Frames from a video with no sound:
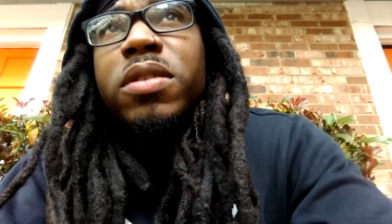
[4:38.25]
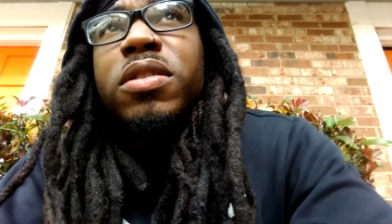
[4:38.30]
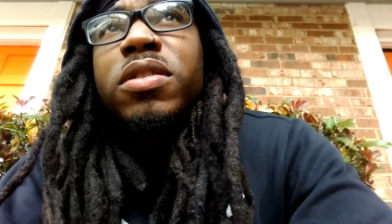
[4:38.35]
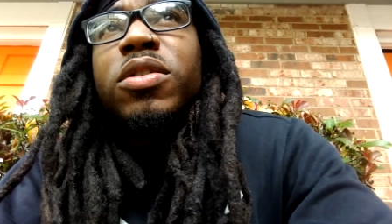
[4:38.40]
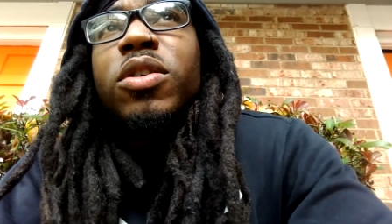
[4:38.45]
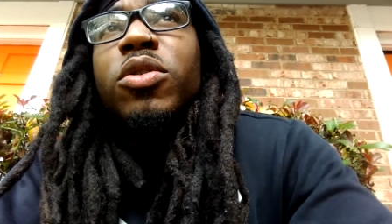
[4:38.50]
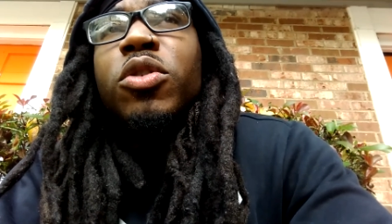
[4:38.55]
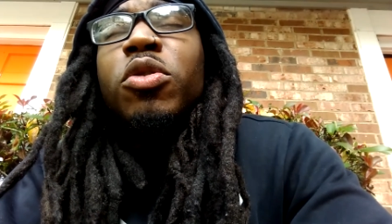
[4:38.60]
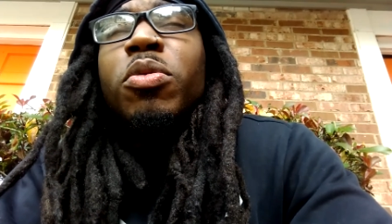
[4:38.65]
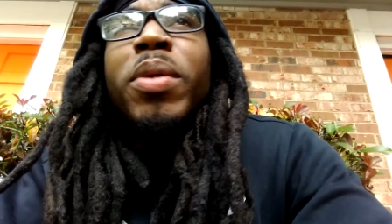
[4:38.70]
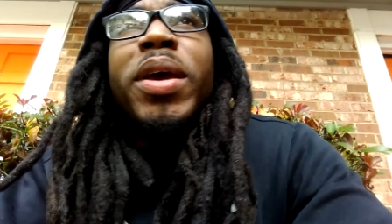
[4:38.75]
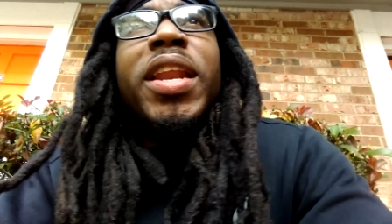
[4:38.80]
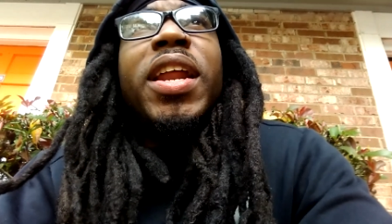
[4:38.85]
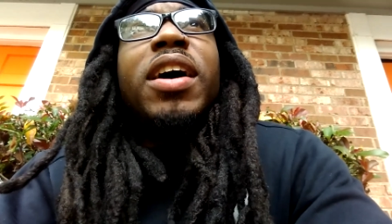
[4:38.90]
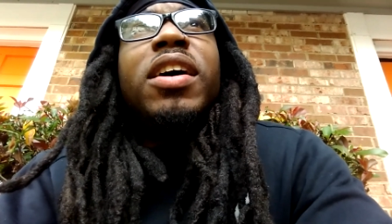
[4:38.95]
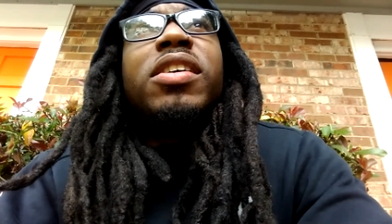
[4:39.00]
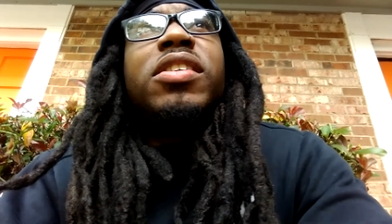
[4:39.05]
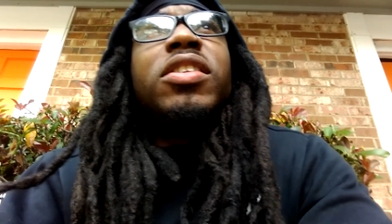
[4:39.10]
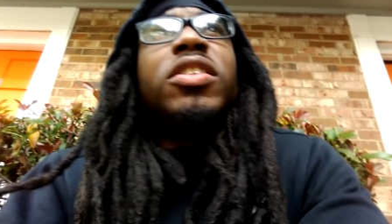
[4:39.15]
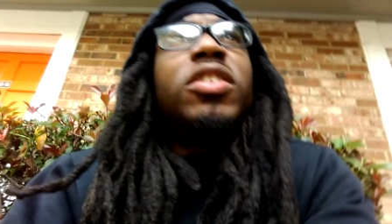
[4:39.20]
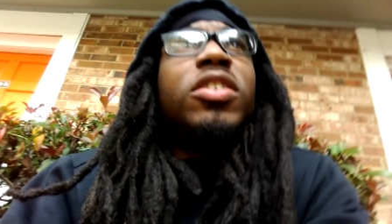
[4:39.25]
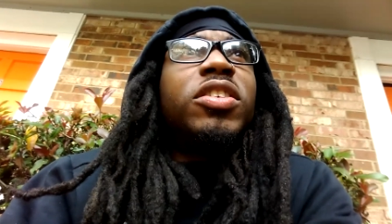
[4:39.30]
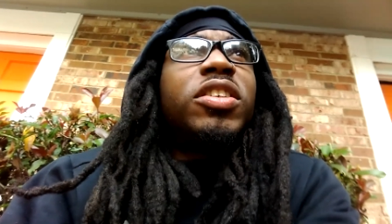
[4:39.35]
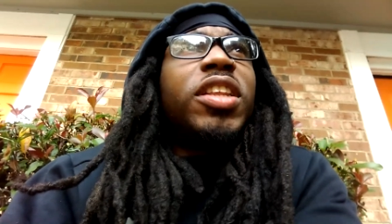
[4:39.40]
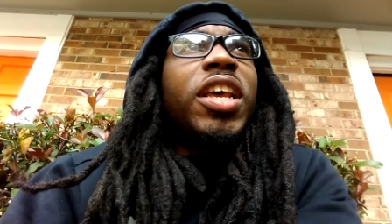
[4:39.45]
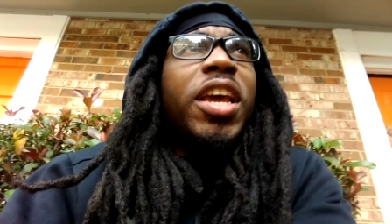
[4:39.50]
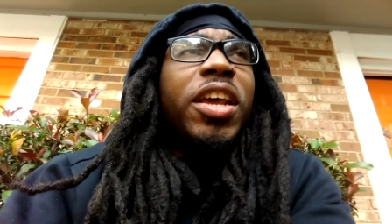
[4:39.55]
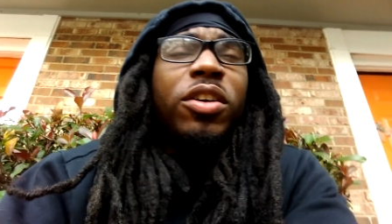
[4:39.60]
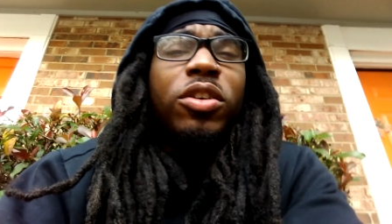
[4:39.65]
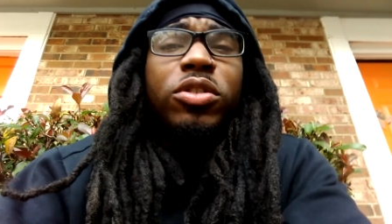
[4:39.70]
So you may not
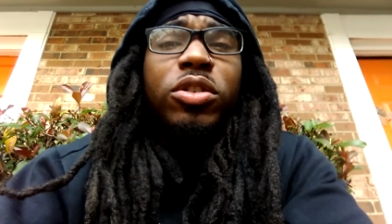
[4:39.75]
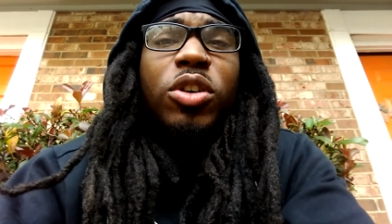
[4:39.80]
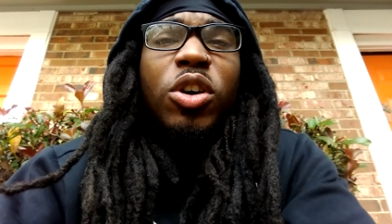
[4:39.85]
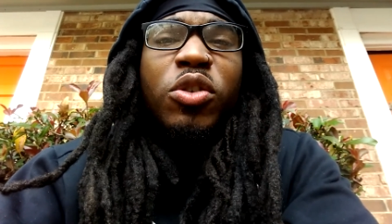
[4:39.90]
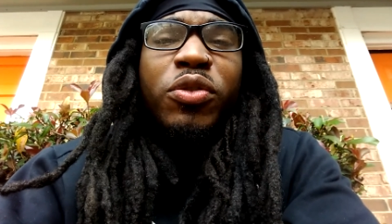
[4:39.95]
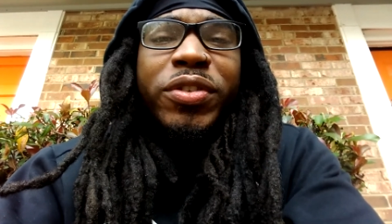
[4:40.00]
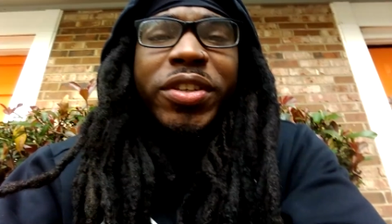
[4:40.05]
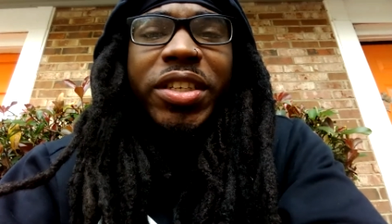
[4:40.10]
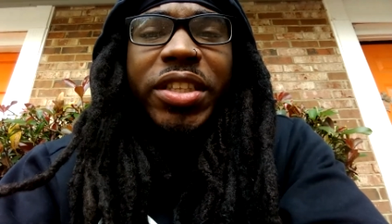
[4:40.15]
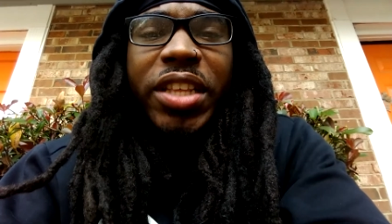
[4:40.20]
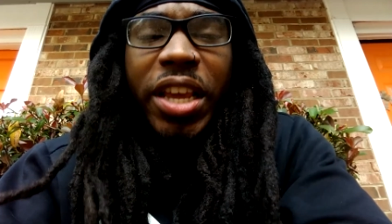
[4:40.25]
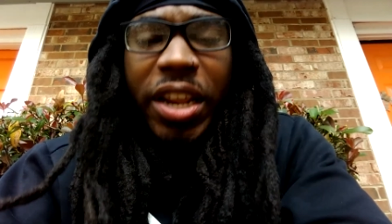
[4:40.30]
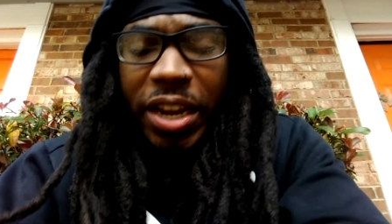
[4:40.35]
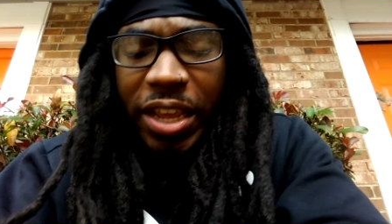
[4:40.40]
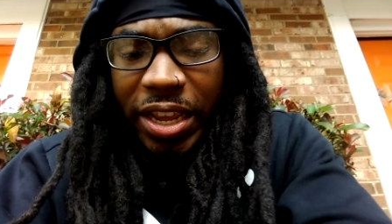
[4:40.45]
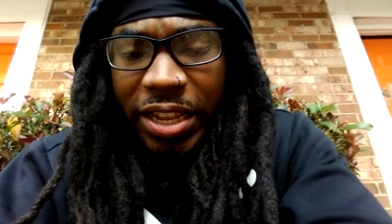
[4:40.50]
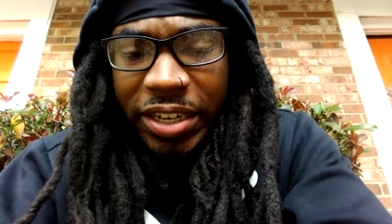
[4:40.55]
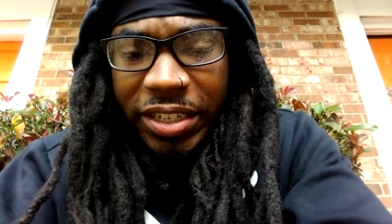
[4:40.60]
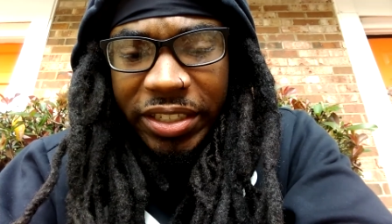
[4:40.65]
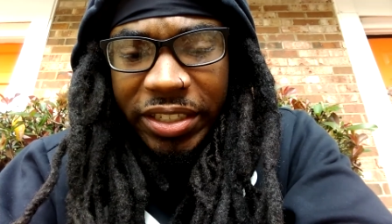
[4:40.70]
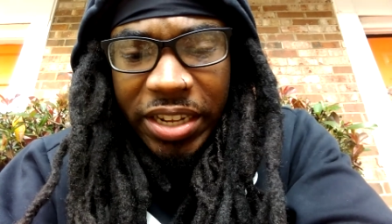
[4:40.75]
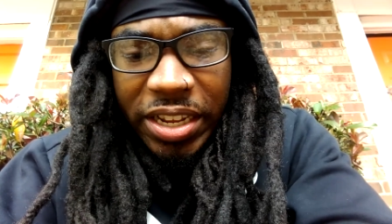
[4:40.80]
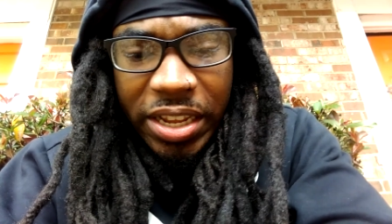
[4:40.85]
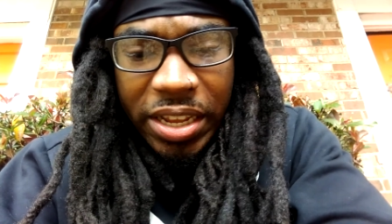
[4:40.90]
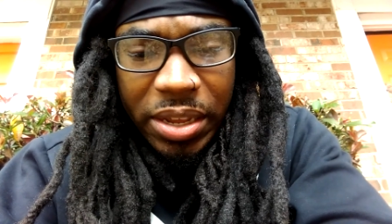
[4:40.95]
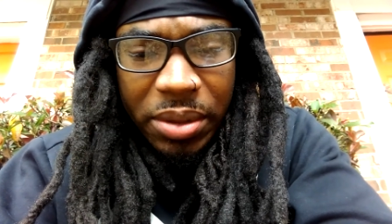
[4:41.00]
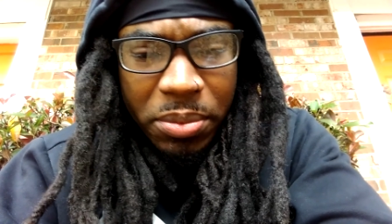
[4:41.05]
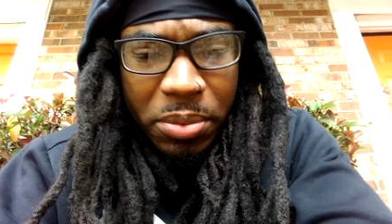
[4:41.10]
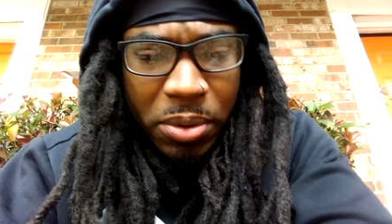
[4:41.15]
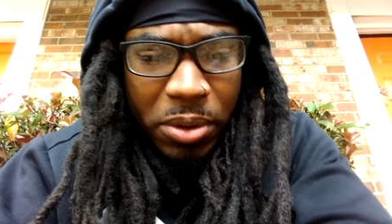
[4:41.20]
understand it or overstand it at the
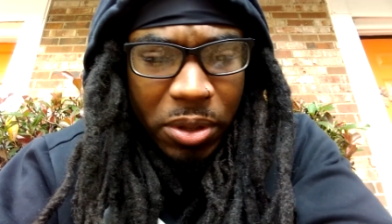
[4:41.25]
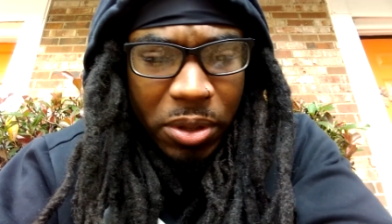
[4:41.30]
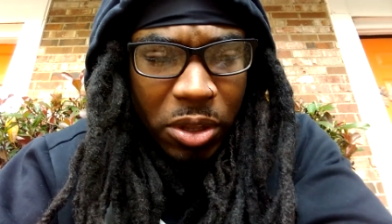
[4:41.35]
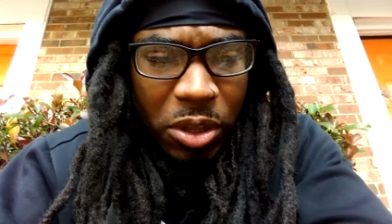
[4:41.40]
time,